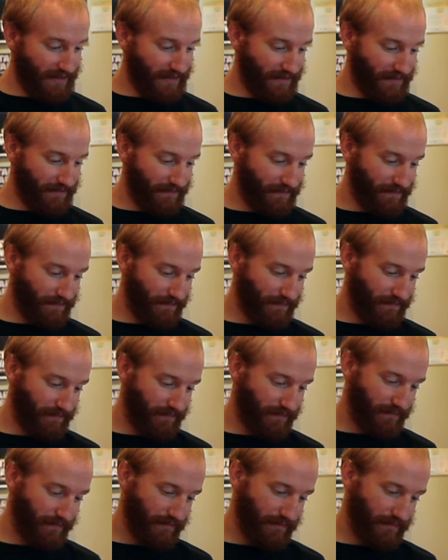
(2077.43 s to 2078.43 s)

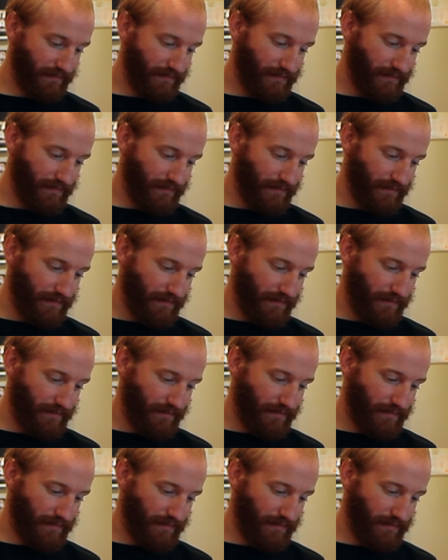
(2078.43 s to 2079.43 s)

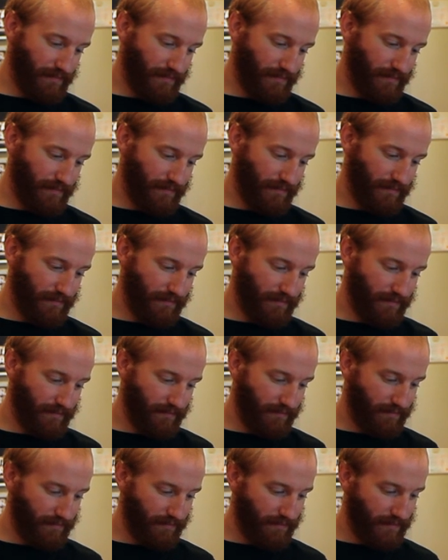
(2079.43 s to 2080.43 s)

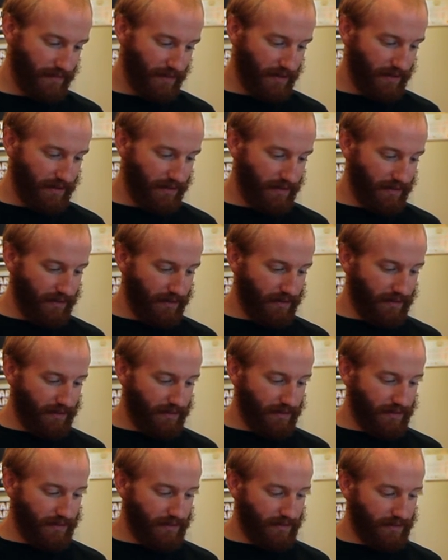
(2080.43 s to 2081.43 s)

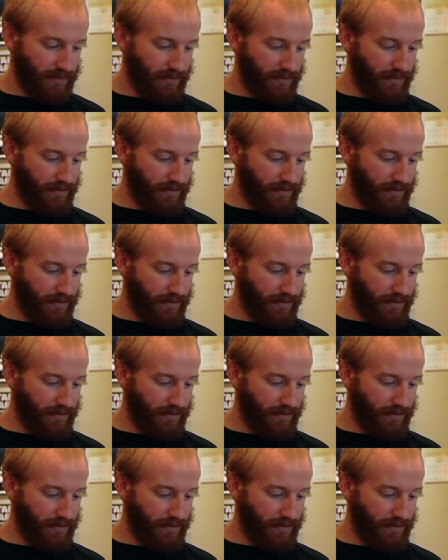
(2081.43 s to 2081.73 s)
(silent)